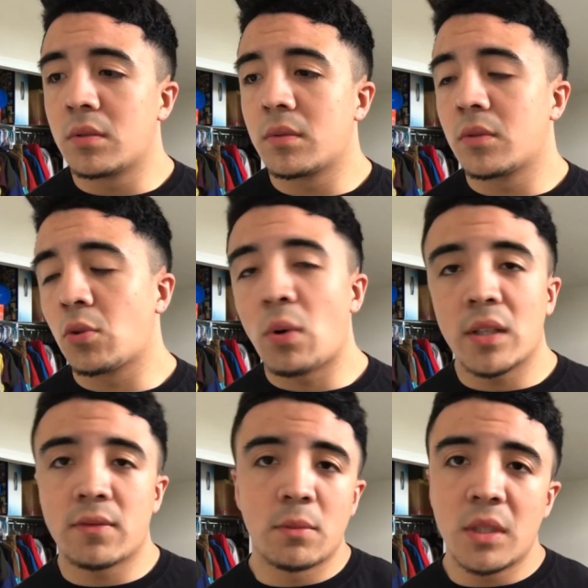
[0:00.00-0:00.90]

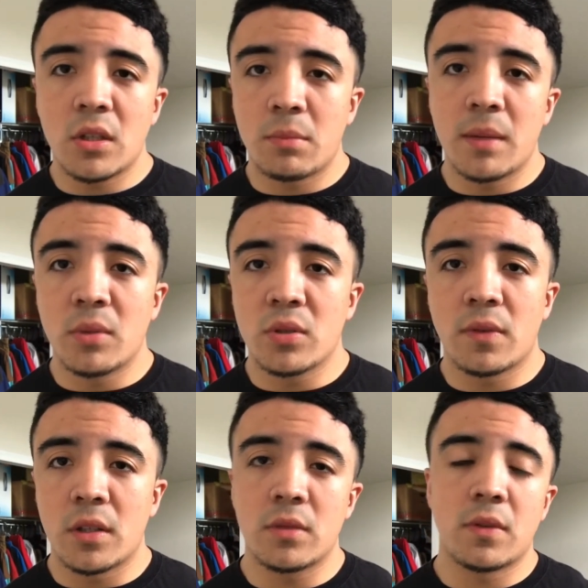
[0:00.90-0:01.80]
Squats for me are my most
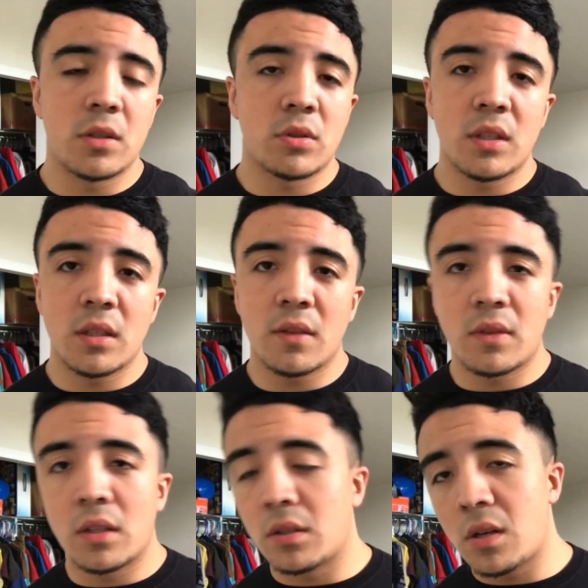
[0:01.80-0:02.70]
frustrating lift.
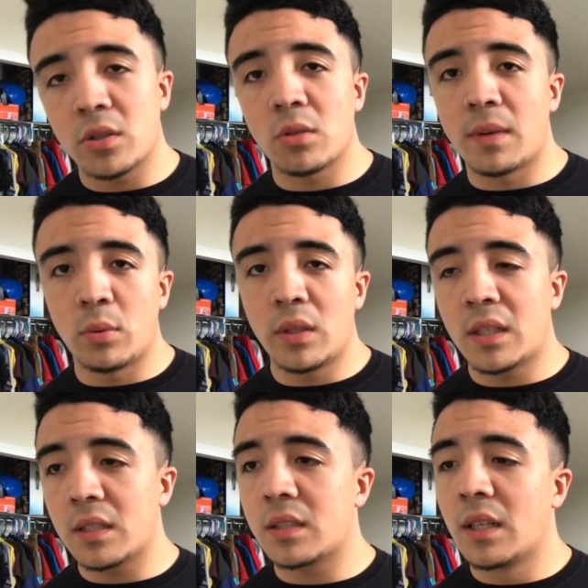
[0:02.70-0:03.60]
They're also my
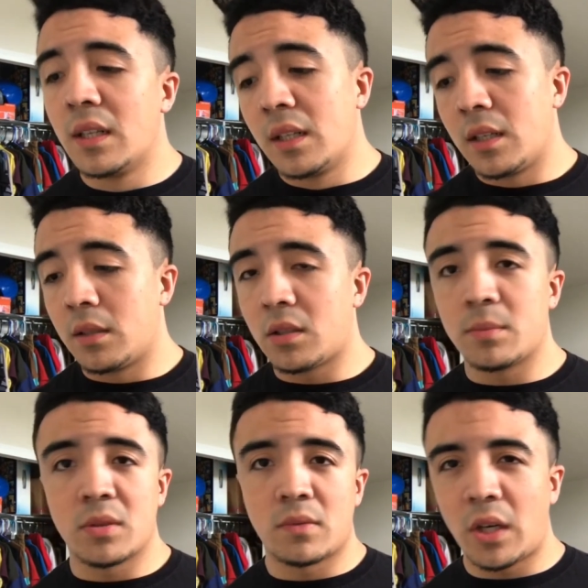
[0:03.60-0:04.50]
weakest in
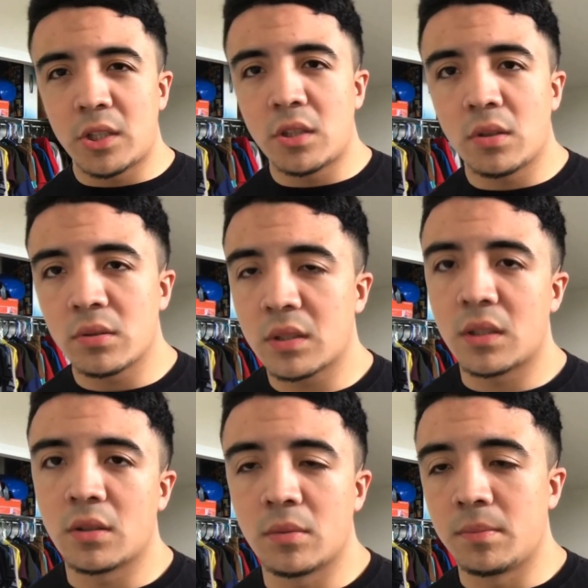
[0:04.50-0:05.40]
terms of ratios.
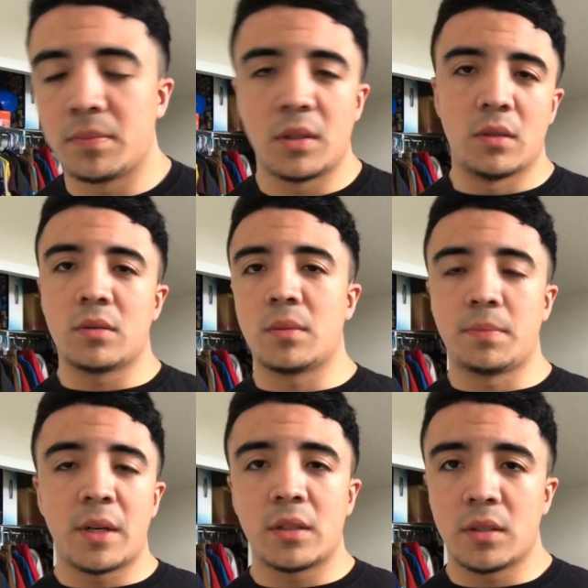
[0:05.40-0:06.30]

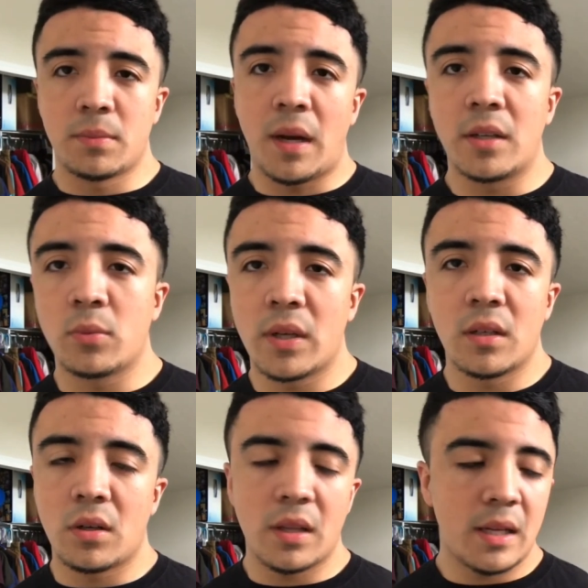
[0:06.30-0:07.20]
Compared to body weight
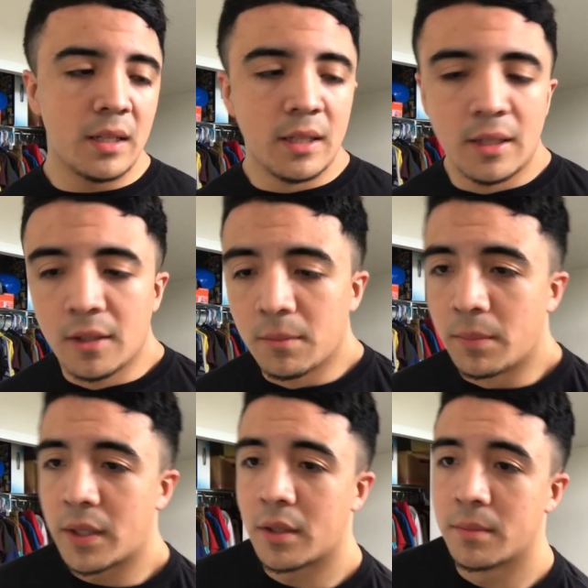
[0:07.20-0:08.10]
and all that.
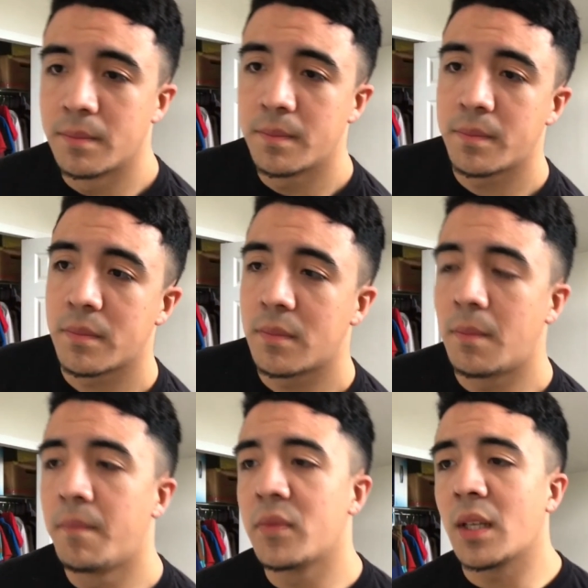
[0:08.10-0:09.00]
But
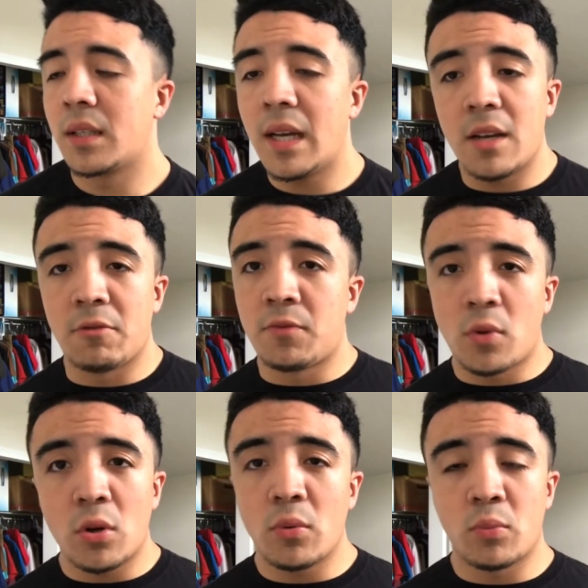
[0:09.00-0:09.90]
yeah,
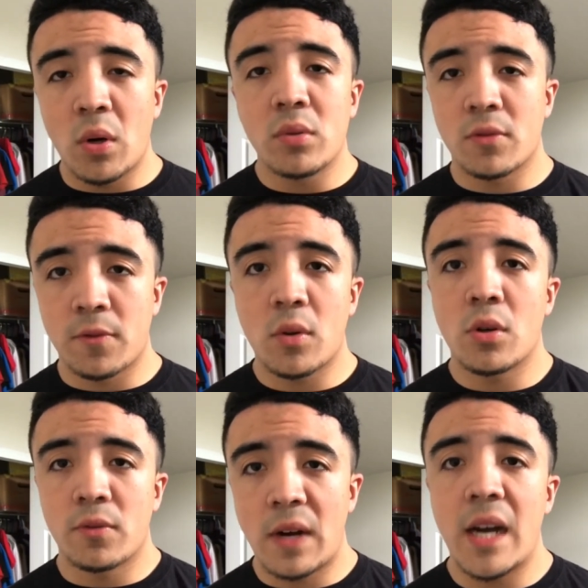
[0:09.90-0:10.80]
road to
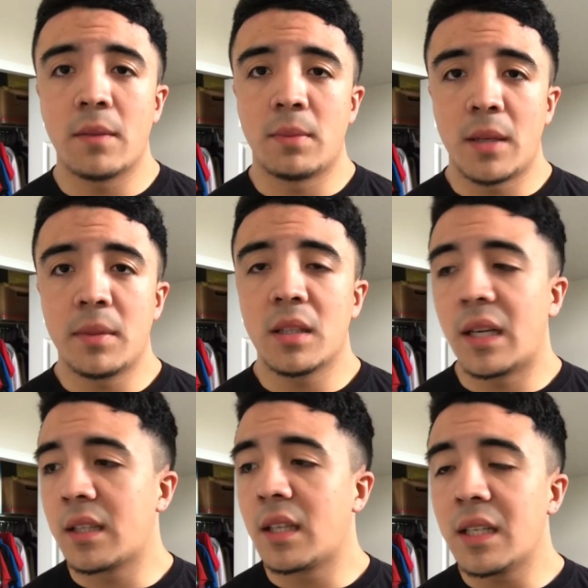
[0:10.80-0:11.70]
405, baby.
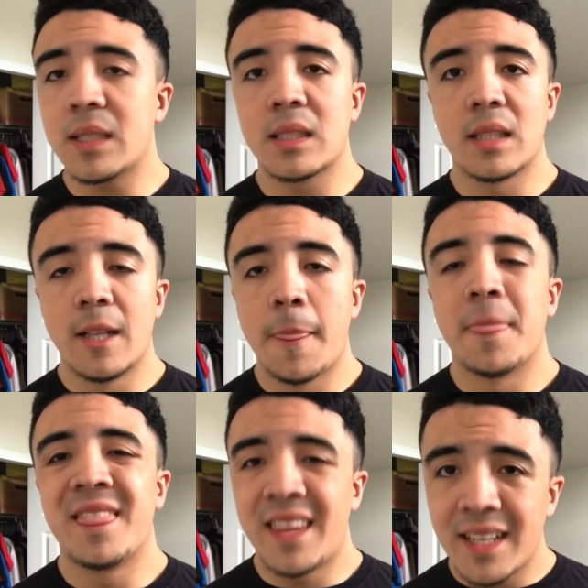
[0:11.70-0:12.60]
Like this
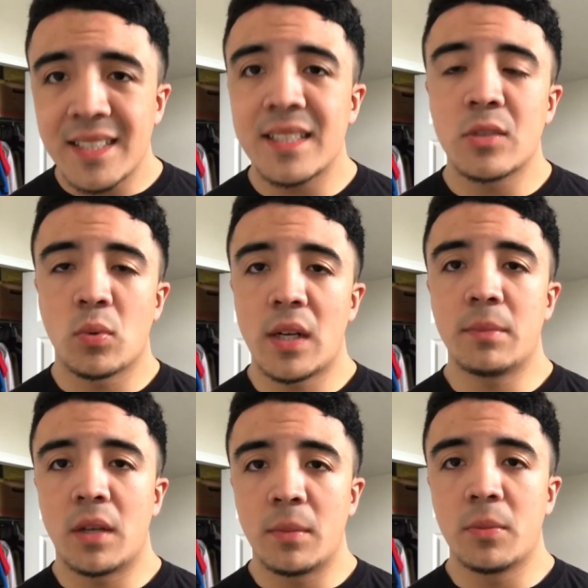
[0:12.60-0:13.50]
is what I'm
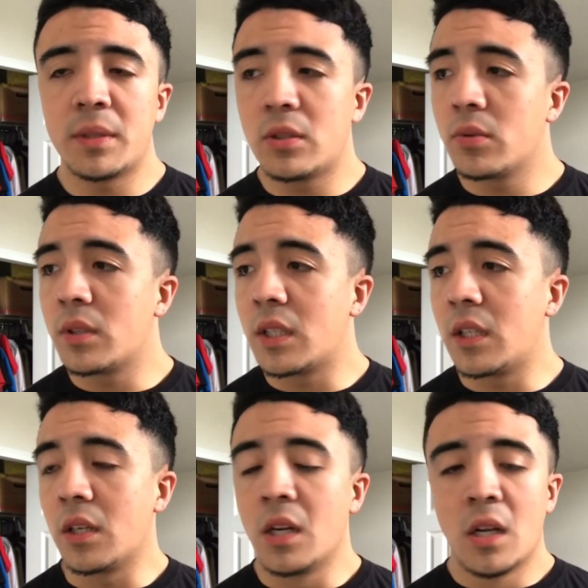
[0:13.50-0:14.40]
gonna be doing here.